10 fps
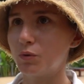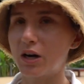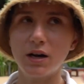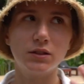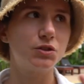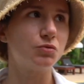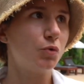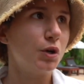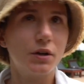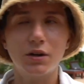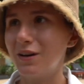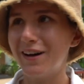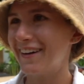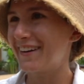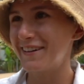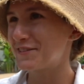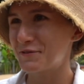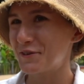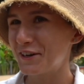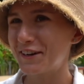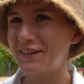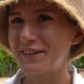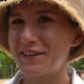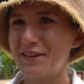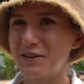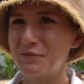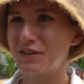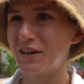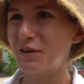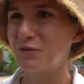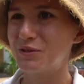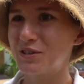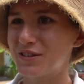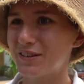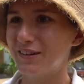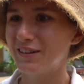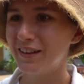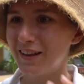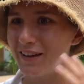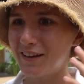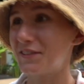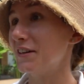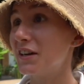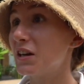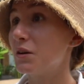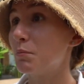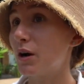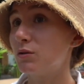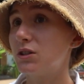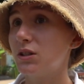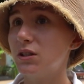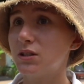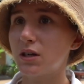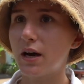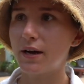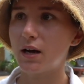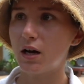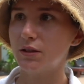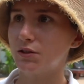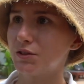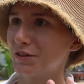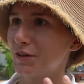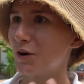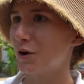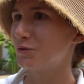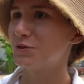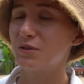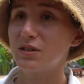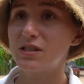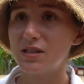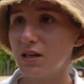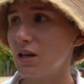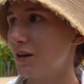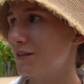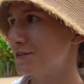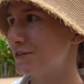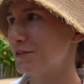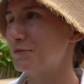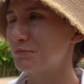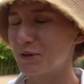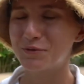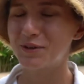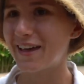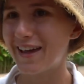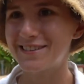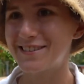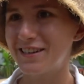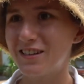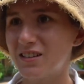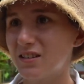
we can't work. I can't work without thinking about it. I can't go to the sea and be relaxing.